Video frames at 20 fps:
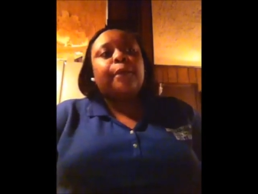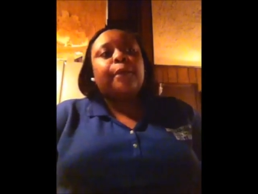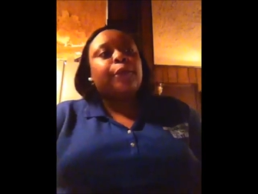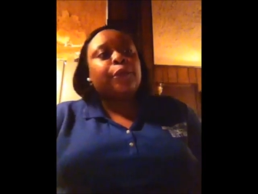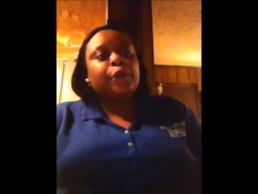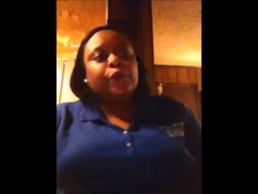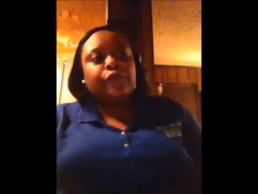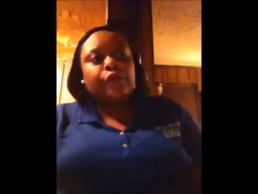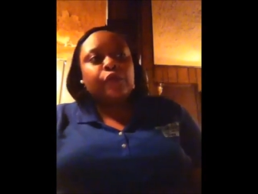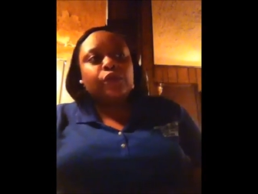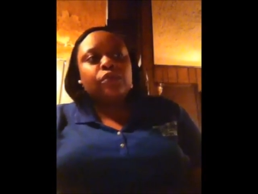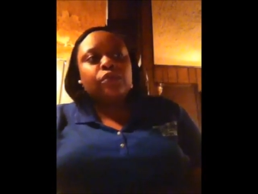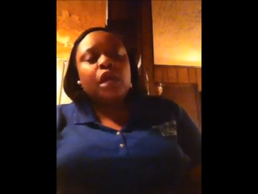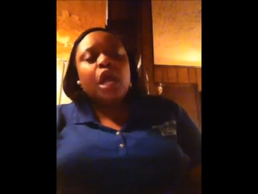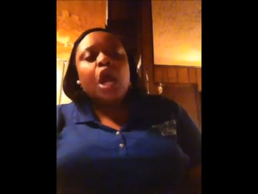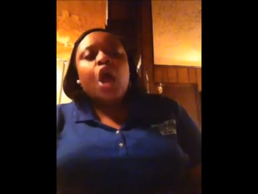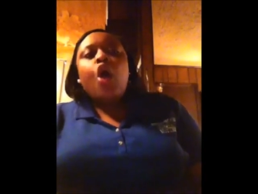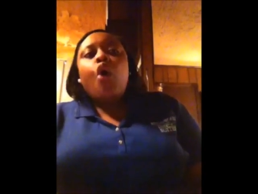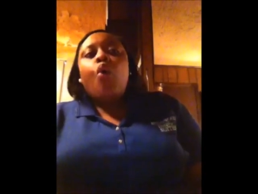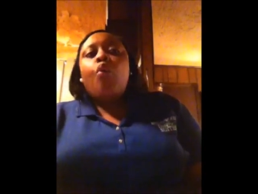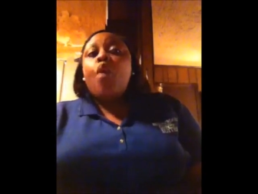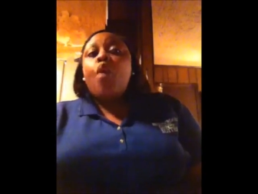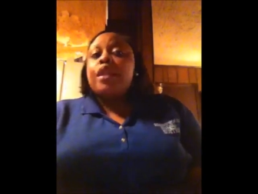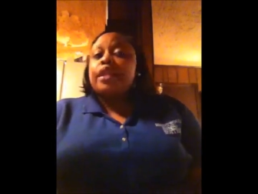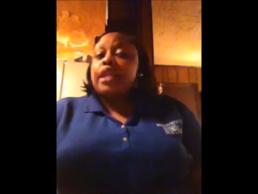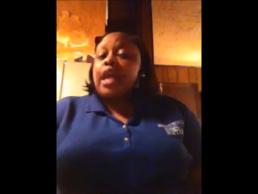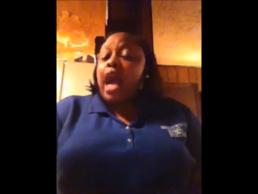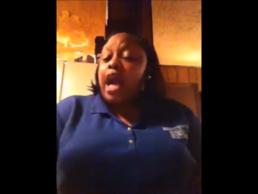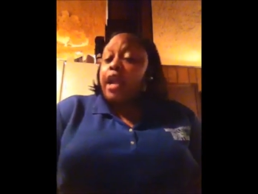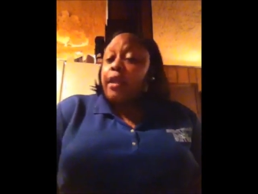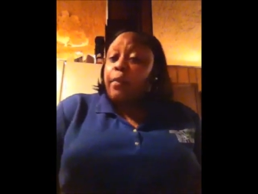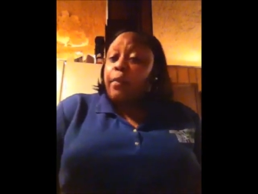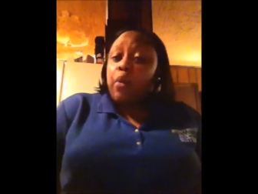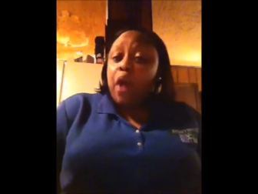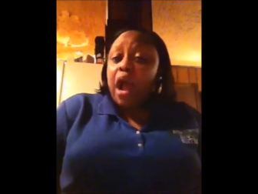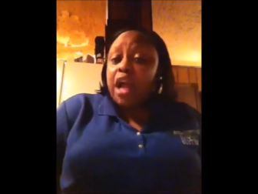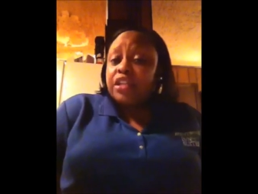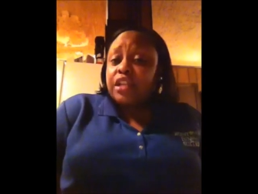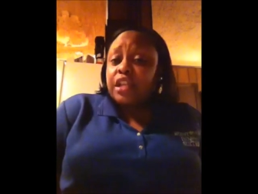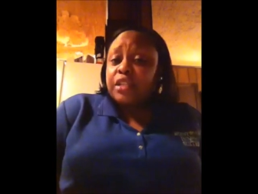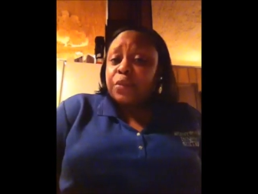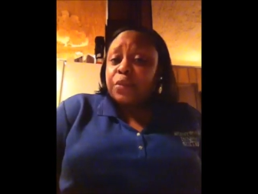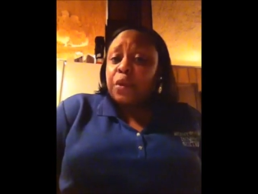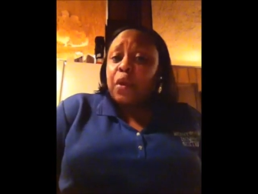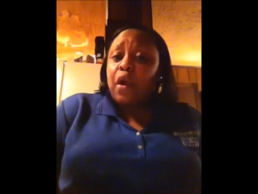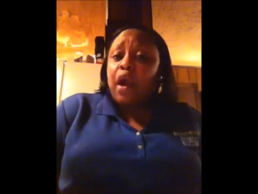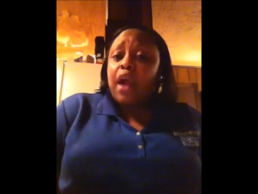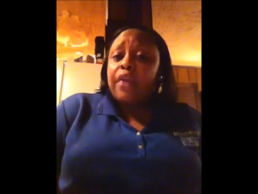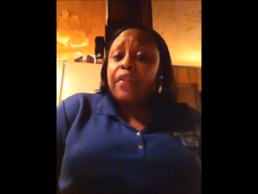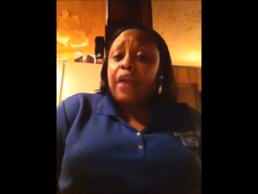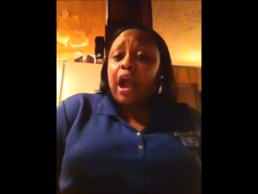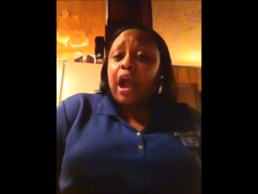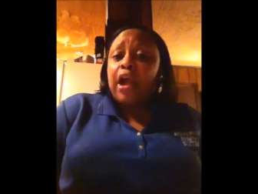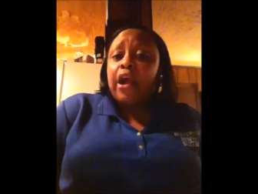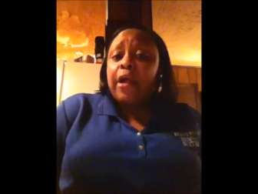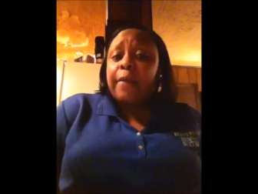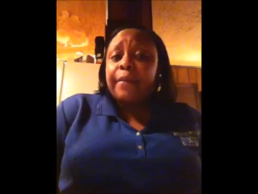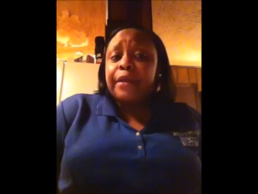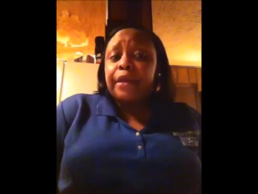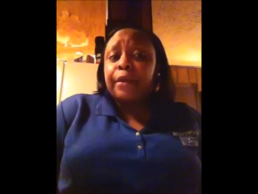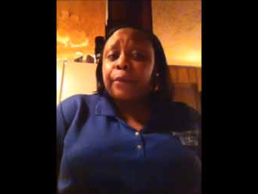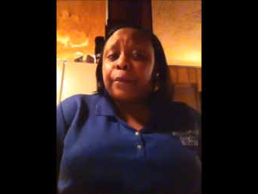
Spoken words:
approval, what kind of projects require the I.R.B.